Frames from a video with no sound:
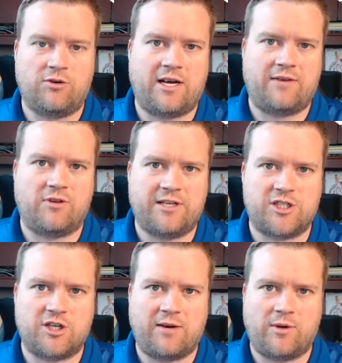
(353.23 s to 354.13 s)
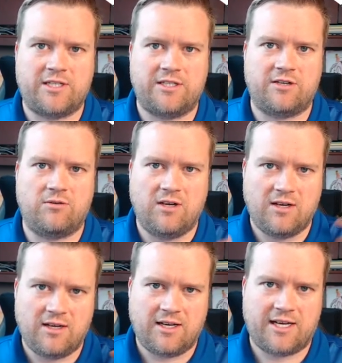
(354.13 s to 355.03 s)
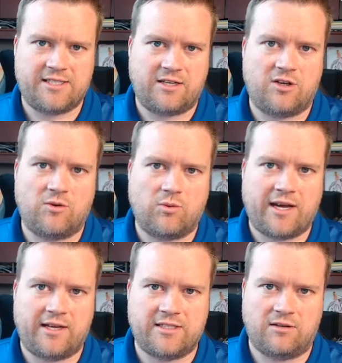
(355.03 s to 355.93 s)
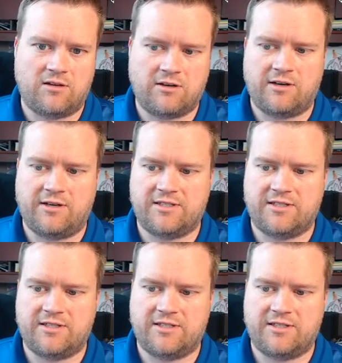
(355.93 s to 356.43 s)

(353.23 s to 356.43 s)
not really sure what to do, it's a good way to learn.